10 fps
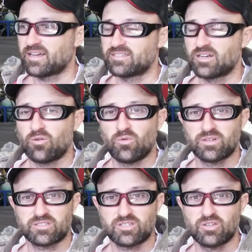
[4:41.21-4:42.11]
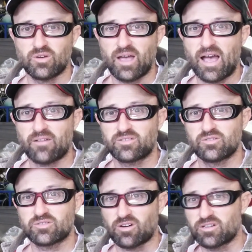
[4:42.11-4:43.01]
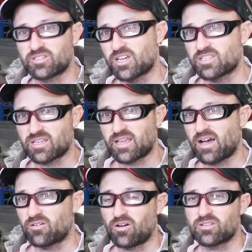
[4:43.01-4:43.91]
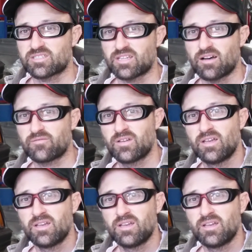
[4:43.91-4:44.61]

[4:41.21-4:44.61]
I don't want to have to start adjusting out all the stuff.